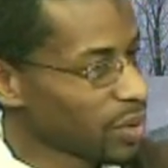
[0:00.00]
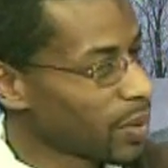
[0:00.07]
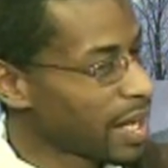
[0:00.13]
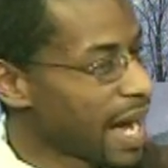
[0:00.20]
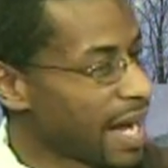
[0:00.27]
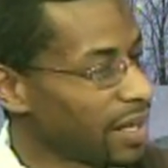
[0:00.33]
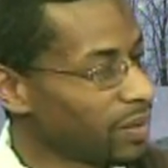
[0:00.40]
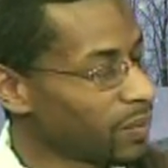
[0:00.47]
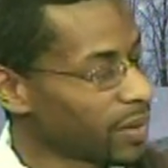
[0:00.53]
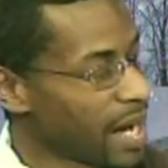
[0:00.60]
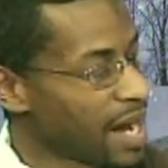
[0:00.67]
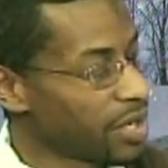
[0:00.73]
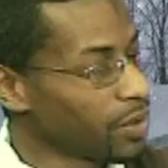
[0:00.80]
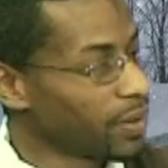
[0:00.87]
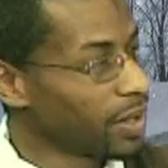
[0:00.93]
So we're
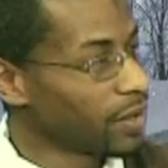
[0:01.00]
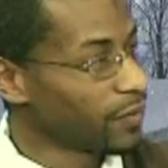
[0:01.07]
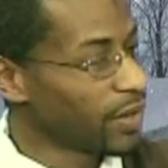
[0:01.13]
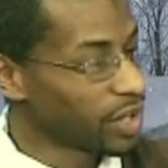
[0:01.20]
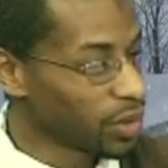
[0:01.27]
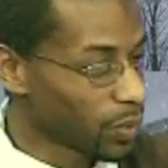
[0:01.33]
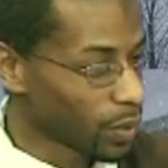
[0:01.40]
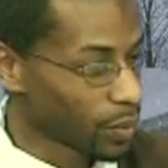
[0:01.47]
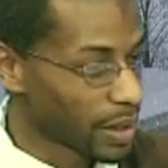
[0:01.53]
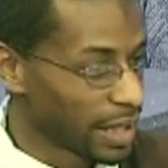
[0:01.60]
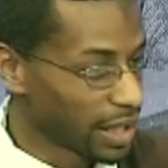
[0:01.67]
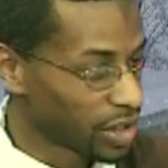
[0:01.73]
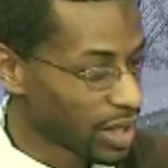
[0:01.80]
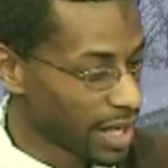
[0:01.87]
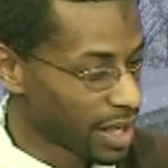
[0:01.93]
not doing intervention. We're
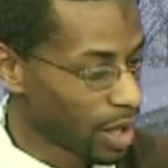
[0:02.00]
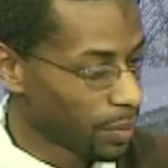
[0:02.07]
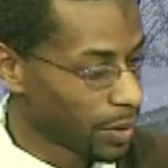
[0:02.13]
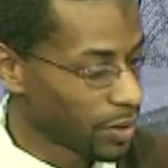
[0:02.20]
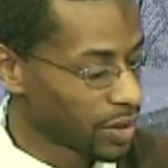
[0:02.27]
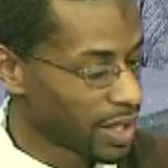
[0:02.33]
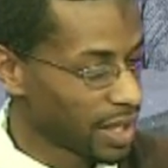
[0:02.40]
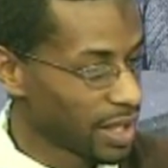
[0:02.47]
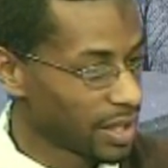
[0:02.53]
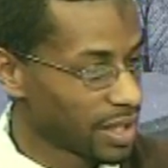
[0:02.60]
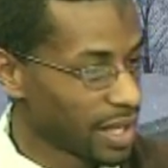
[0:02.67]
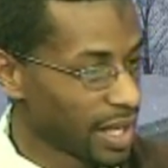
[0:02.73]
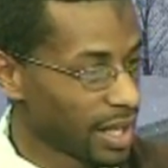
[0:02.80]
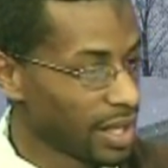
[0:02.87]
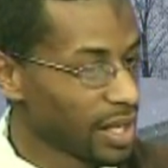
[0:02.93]
really trying to help those
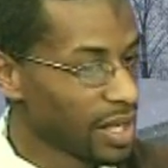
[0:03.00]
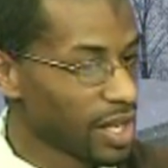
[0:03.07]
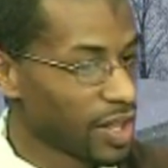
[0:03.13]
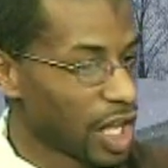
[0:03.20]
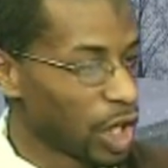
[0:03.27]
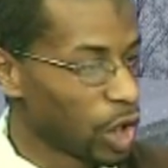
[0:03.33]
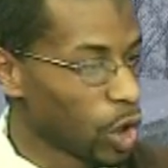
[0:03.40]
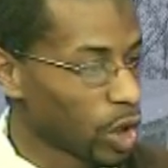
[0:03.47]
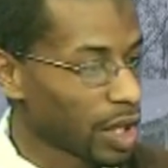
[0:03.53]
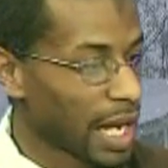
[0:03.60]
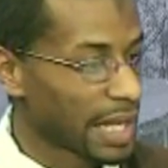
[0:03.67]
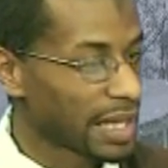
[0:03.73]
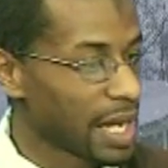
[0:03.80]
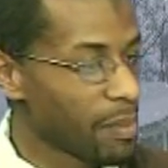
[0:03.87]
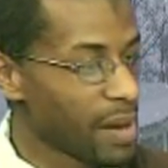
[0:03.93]
kids that
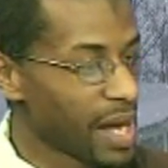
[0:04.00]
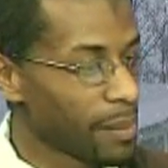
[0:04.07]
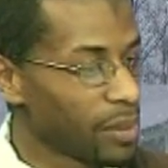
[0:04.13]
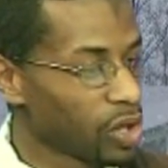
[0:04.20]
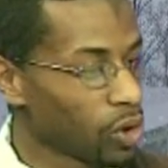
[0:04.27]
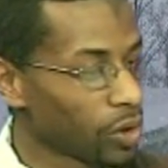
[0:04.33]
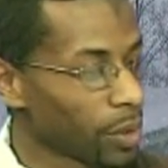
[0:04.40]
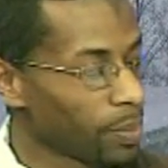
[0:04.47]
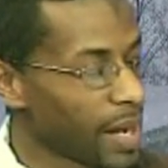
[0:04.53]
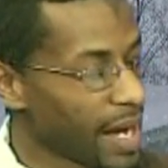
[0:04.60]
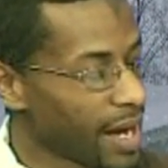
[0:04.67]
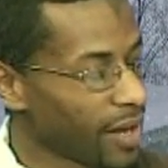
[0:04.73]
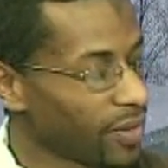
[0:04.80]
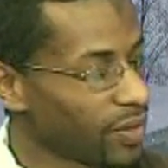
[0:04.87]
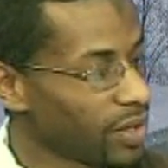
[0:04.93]
look like they may be on the
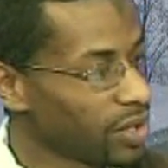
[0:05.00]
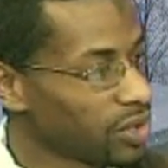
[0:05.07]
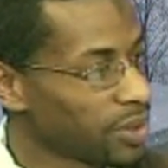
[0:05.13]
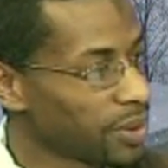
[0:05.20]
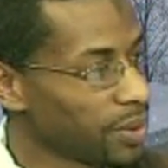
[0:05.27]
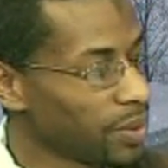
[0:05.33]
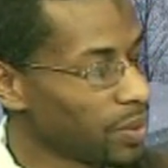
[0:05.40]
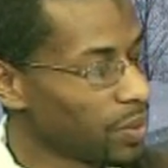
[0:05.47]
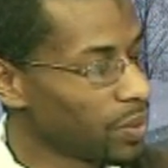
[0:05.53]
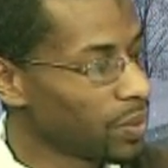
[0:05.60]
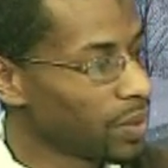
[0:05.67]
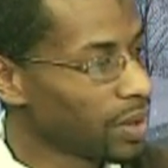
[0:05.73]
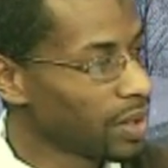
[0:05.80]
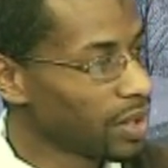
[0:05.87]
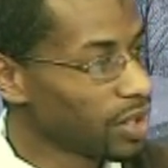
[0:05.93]
path
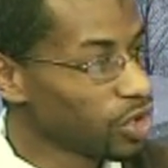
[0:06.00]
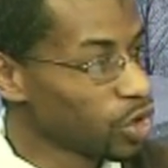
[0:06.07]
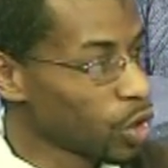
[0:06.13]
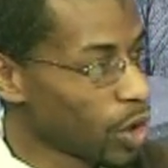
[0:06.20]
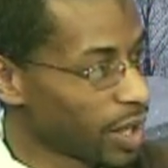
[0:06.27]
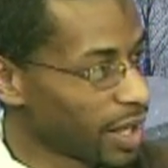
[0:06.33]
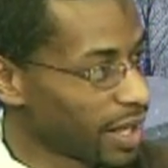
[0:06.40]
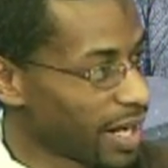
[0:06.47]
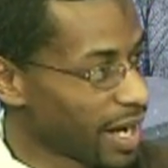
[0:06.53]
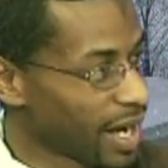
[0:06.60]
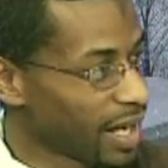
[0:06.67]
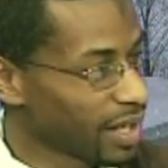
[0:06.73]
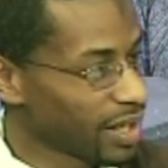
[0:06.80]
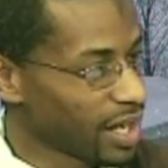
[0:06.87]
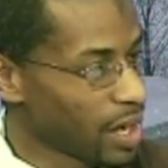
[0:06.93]
to joining a
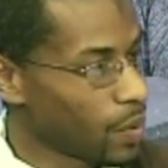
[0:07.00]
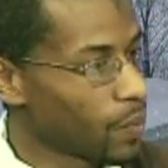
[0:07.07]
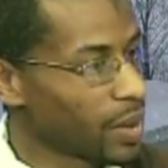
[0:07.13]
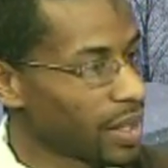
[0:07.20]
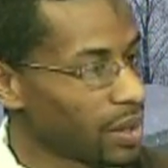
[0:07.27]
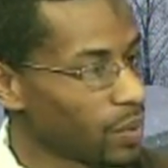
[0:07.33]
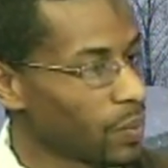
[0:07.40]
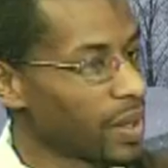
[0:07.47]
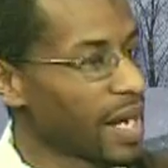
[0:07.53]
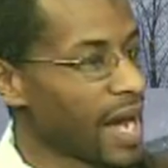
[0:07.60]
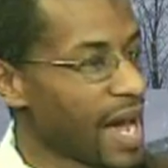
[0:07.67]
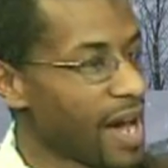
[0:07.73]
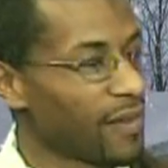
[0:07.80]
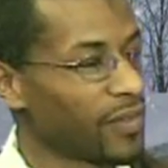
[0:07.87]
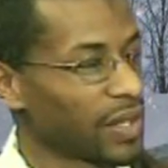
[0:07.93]
gang, and
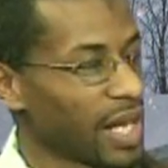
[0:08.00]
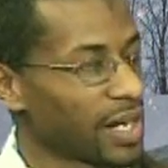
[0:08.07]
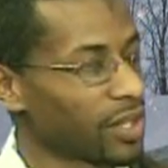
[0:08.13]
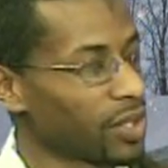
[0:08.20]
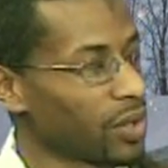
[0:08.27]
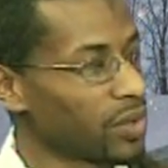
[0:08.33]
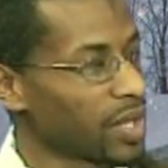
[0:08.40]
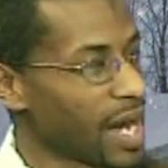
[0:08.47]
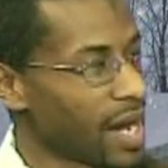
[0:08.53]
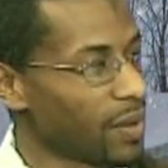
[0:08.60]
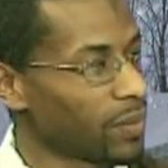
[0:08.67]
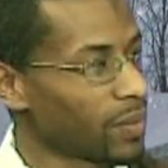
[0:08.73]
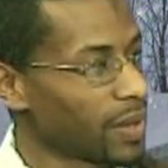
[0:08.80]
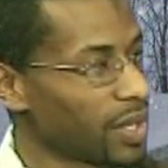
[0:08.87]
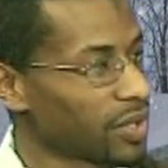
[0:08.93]
we have a lot of those
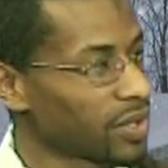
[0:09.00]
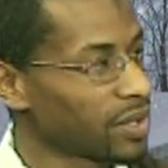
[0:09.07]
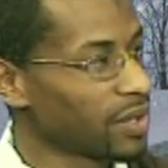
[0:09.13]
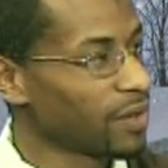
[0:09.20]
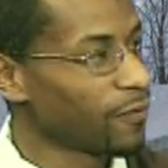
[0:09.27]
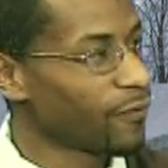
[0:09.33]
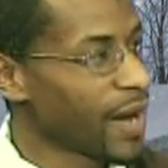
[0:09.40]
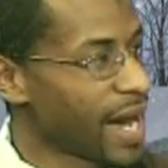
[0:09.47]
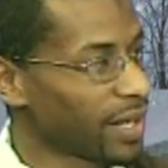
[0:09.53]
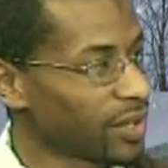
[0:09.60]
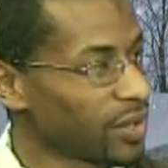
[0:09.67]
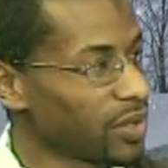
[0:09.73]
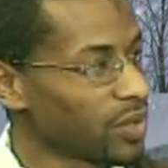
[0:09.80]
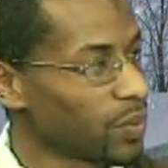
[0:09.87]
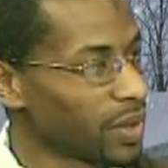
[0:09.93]
at-risk
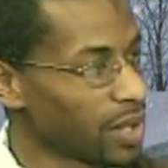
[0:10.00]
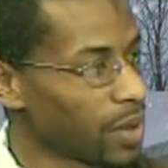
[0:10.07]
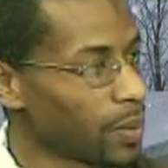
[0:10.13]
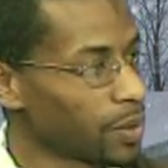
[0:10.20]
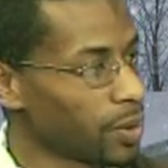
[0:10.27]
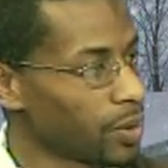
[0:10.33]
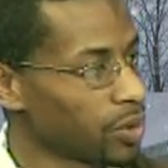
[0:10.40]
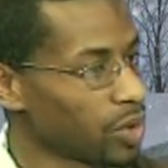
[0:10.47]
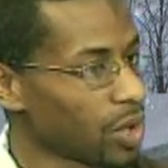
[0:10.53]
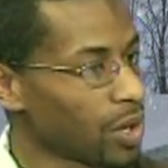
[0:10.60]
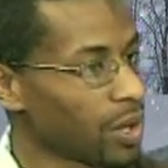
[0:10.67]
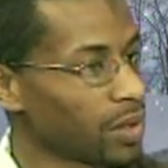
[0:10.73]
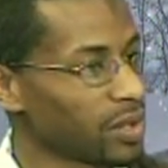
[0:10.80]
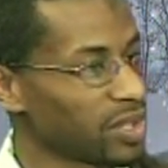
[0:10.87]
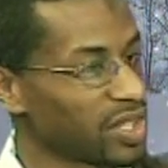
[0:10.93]
factors. We know what those
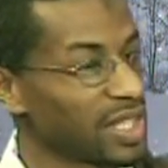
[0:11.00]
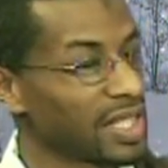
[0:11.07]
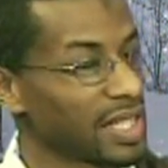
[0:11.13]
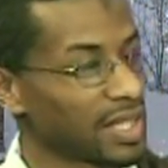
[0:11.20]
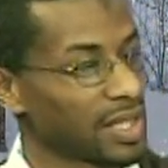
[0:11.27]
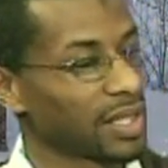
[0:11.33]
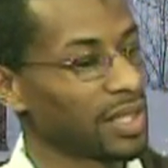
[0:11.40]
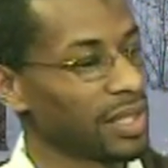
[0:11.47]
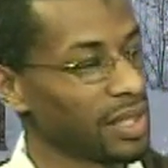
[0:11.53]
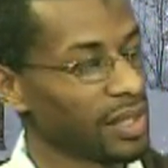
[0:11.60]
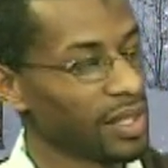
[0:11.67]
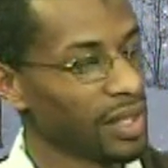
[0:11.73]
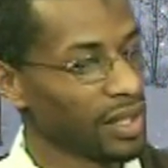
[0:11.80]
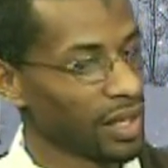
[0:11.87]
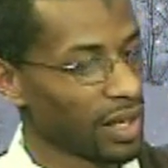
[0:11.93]
are
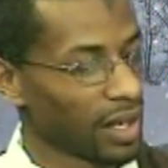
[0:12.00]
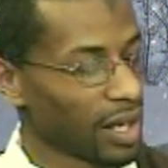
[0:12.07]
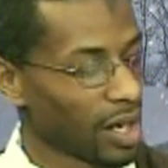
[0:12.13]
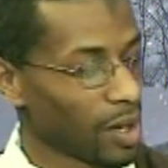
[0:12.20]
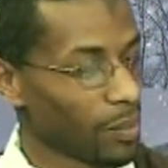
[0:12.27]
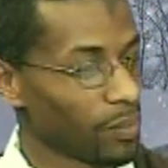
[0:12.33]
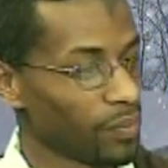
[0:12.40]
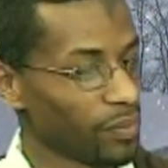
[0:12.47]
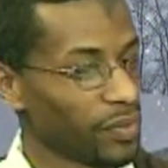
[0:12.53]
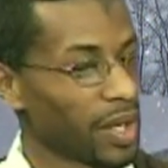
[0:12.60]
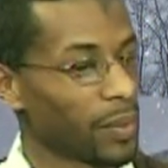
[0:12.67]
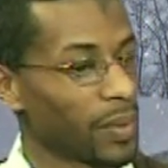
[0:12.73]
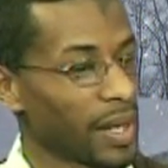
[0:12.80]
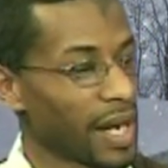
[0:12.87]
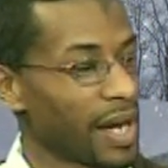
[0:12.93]
statistically,
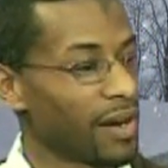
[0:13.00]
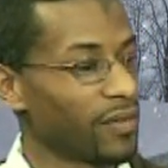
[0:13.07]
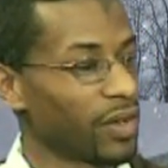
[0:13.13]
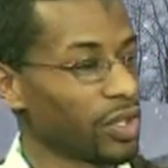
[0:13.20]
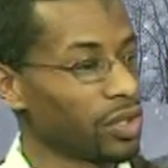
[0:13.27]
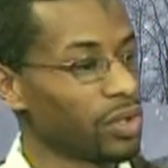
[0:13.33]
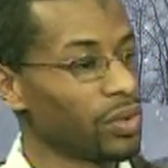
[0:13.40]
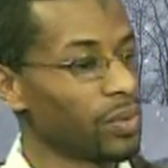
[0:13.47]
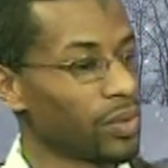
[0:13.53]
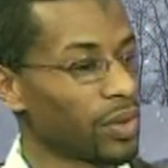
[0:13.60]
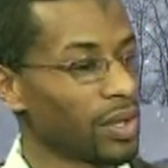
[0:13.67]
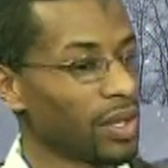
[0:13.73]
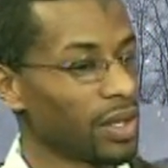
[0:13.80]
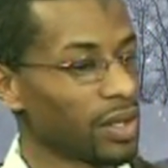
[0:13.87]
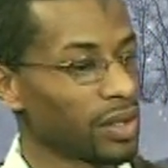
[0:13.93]
that would have a
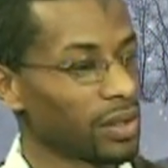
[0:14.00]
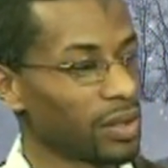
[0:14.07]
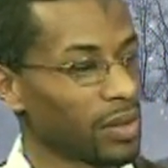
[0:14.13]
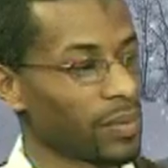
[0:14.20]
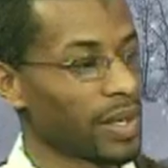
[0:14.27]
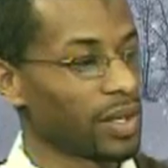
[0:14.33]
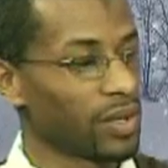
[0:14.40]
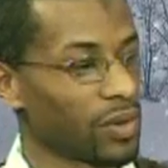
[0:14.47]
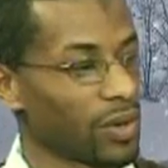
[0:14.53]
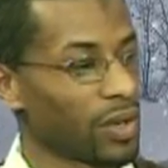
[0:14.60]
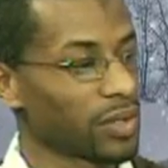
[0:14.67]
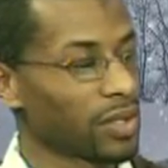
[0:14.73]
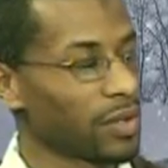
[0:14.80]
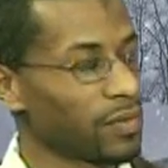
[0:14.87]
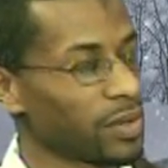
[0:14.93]
youth get ready to
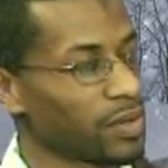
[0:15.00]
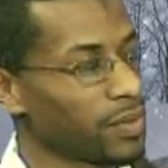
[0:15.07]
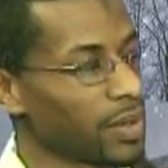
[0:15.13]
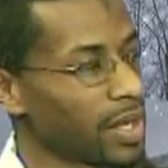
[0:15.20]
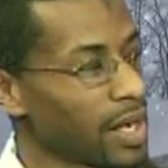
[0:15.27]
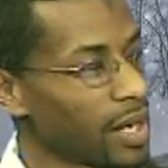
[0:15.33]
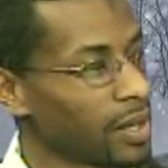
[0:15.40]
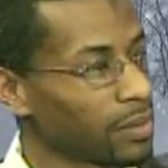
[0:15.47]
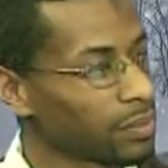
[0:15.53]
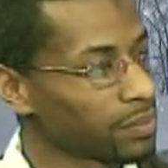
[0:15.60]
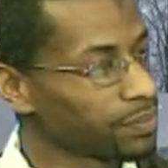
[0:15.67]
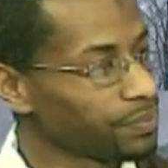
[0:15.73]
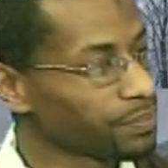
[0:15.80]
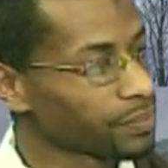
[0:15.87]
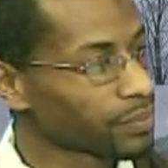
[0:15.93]
cross over into a gang.